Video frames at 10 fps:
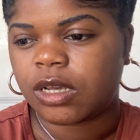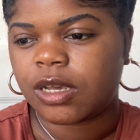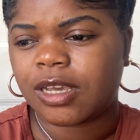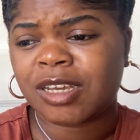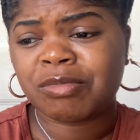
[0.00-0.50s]

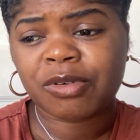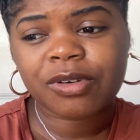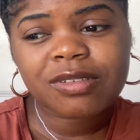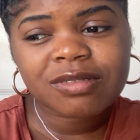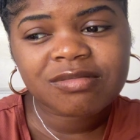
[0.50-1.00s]

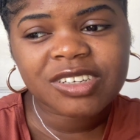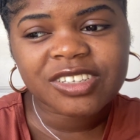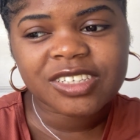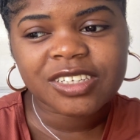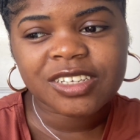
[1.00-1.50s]
Hebrew?
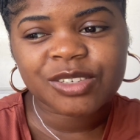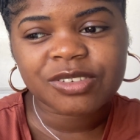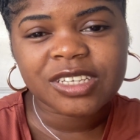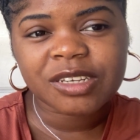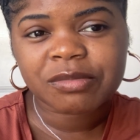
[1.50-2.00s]
Because Jesus
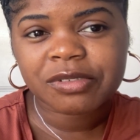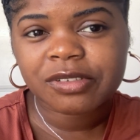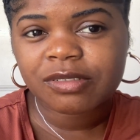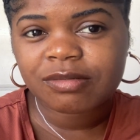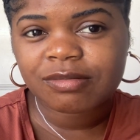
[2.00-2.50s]
was Hebrew?